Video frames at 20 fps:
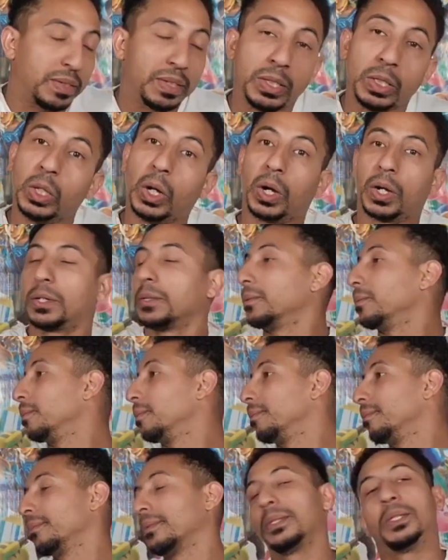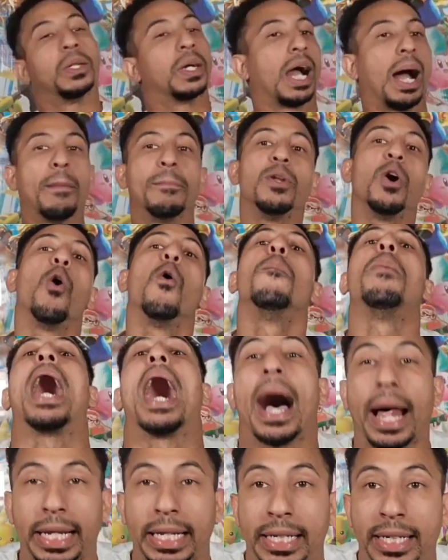look, look, I'm
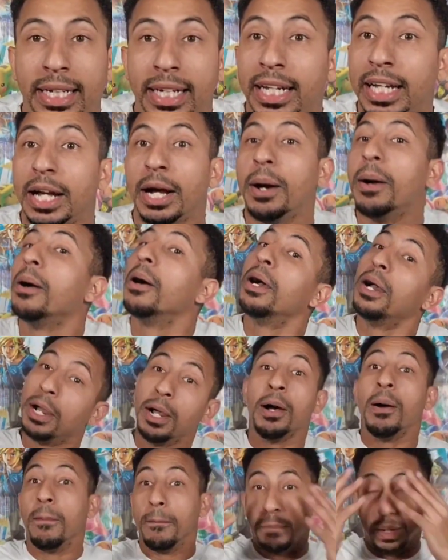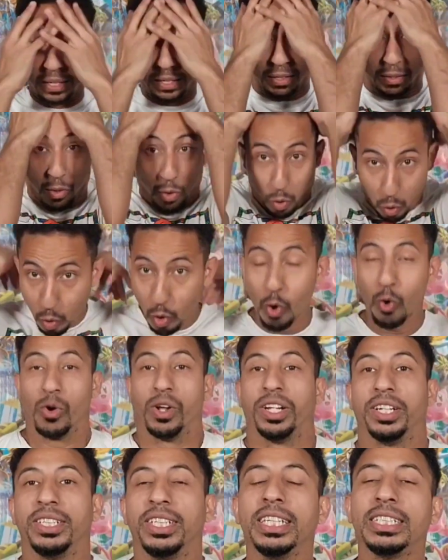nobody. But
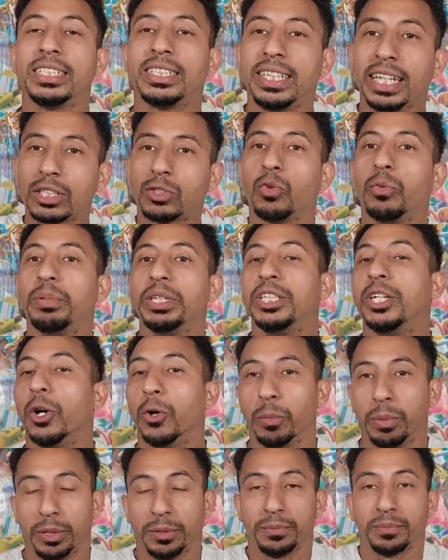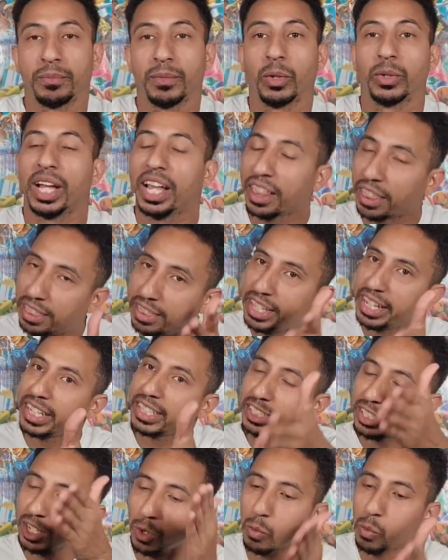who this this would be dope. Okay,
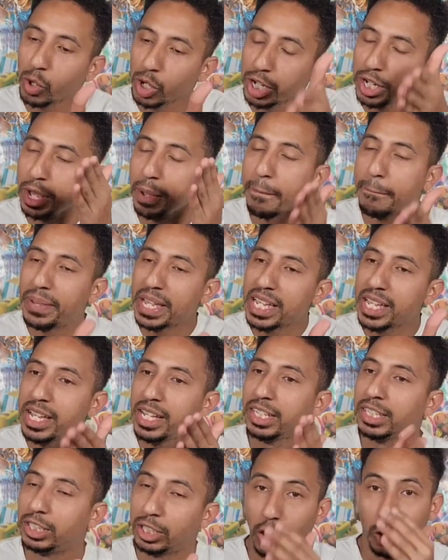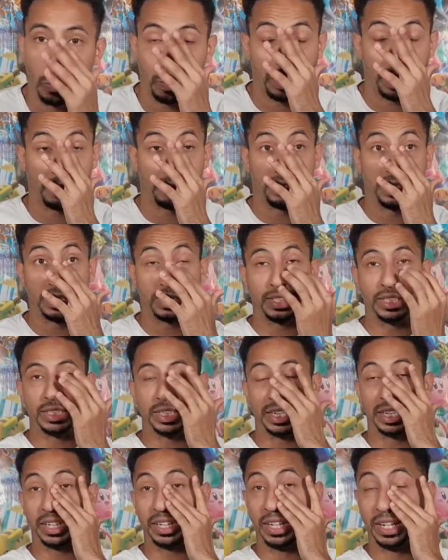this would be dope if Disney
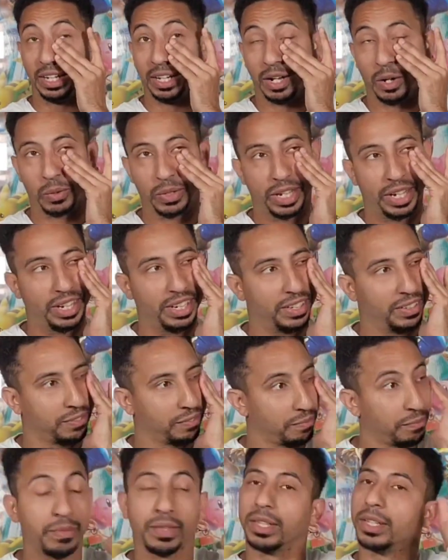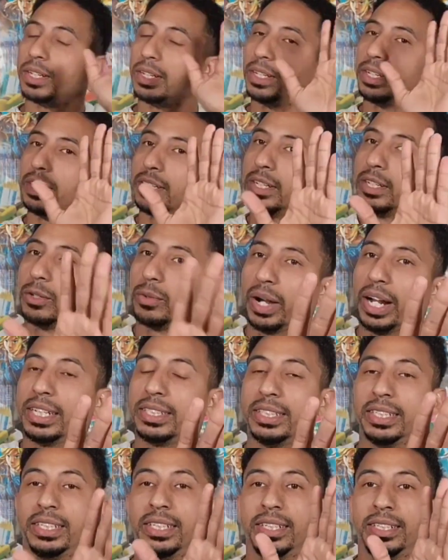did it. Okay?
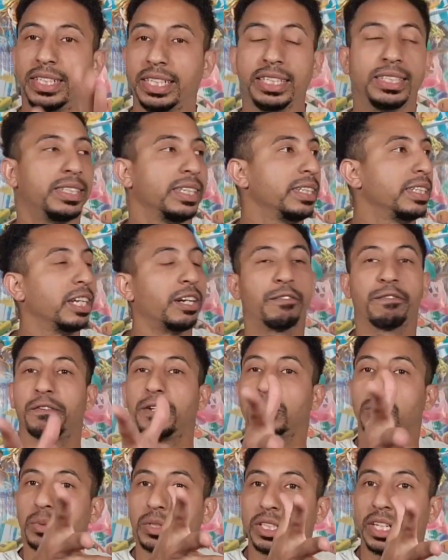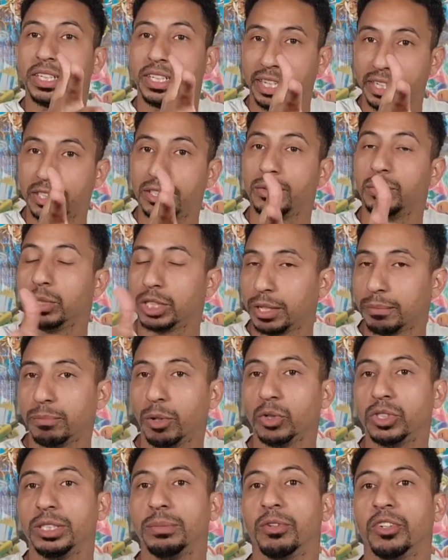Granted, DC did it first with they, they with the
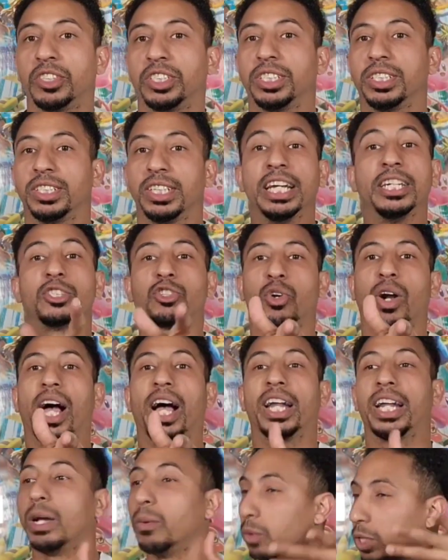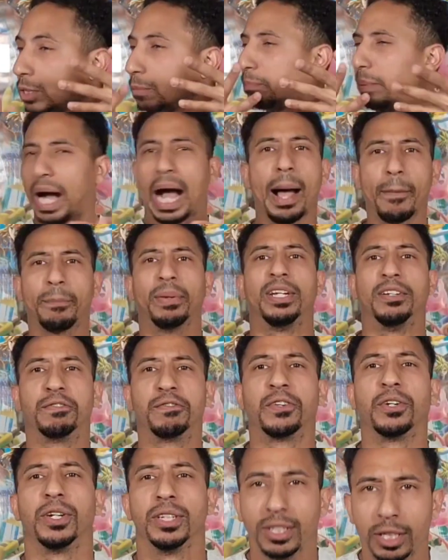MultiVersus. They tried. It was popping
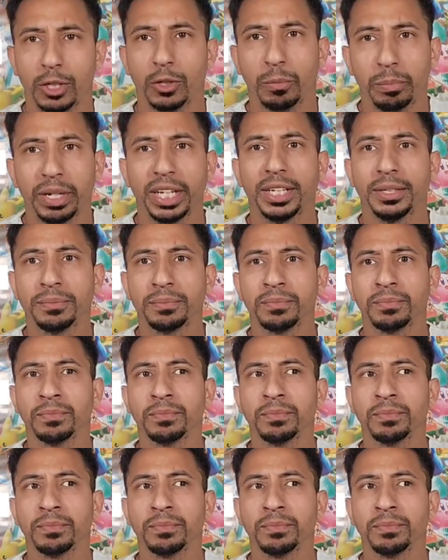for a little bit.